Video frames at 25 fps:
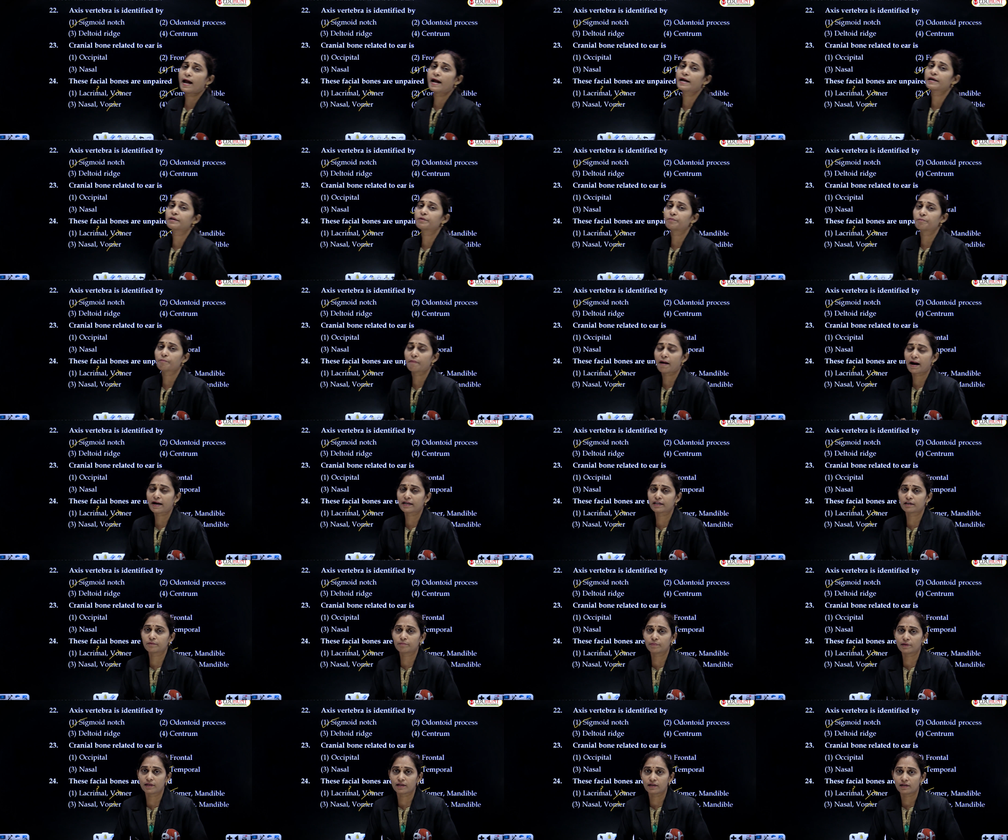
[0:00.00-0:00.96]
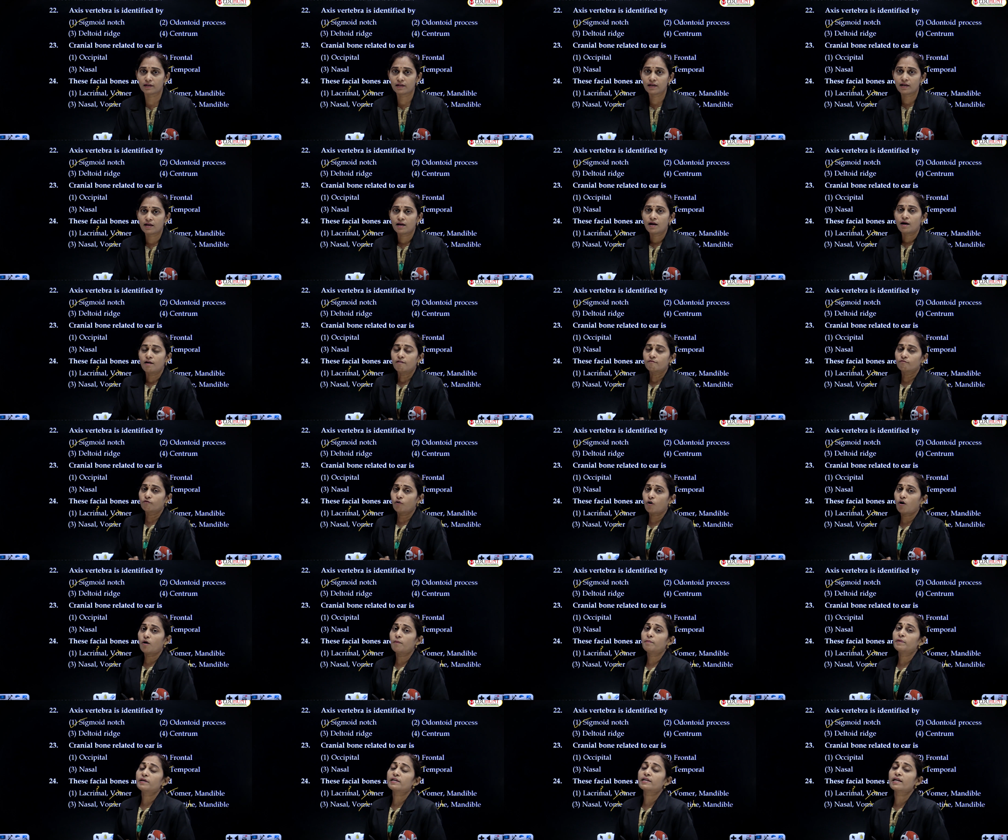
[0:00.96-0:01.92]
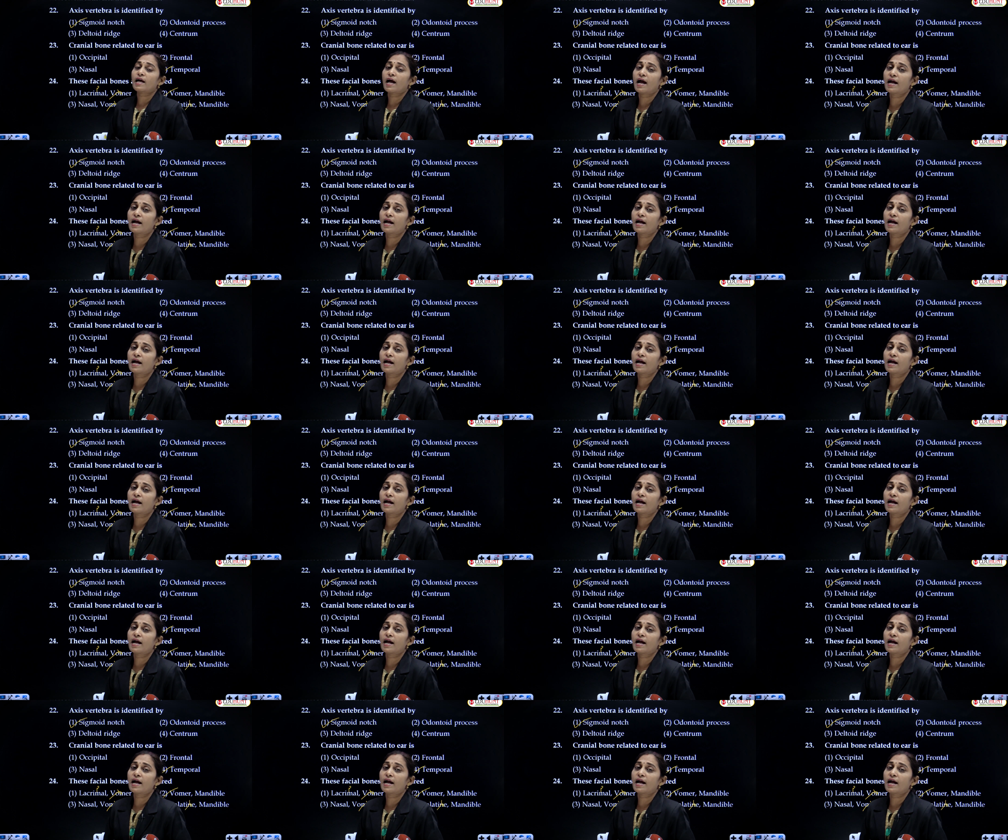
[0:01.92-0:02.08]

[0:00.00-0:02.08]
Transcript: and mandible. Vomer